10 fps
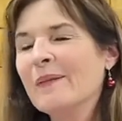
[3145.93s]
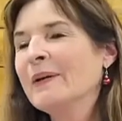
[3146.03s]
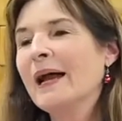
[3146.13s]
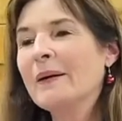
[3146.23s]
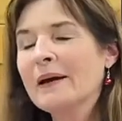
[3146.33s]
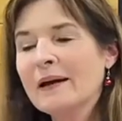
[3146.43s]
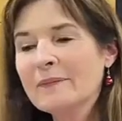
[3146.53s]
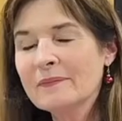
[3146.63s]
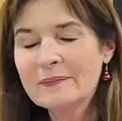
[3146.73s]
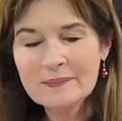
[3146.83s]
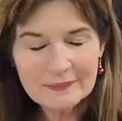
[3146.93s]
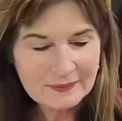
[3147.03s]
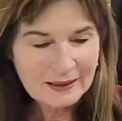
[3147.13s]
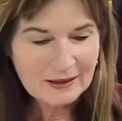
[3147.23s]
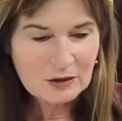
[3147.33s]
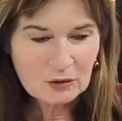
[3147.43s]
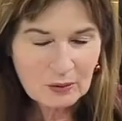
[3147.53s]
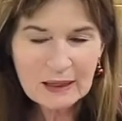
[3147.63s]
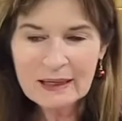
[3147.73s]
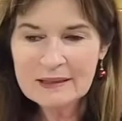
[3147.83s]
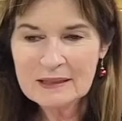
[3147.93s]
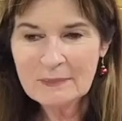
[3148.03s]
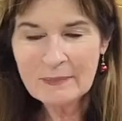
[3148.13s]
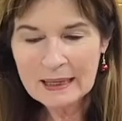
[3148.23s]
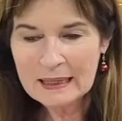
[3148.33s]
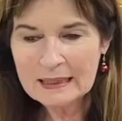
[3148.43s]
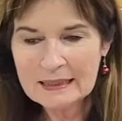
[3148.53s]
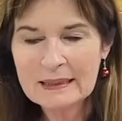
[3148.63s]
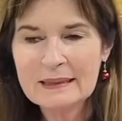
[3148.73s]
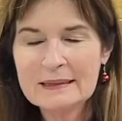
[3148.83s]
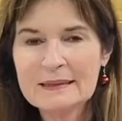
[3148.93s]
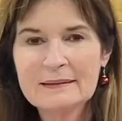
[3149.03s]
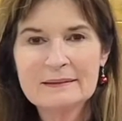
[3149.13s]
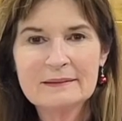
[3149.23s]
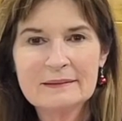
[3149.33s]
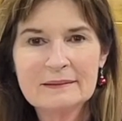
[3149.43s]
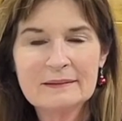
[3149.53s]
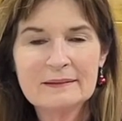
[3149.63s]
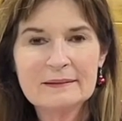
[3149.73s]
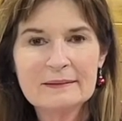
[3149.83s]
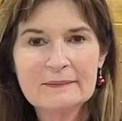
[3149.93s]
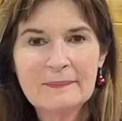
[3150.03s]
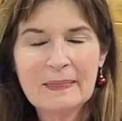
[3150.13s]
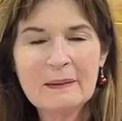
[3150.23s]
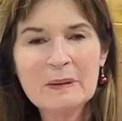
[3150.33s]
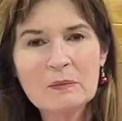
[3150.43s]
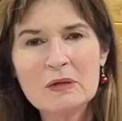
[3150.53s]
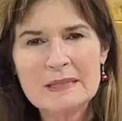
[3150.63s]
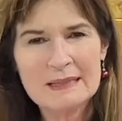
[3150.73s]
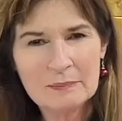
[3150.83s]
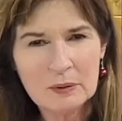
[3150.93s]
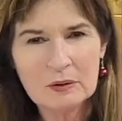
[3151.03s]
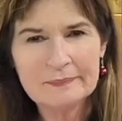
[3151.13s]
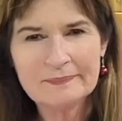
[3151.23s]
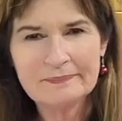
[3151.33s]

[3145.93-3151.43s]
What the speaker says: I tried to make it a bit more simple,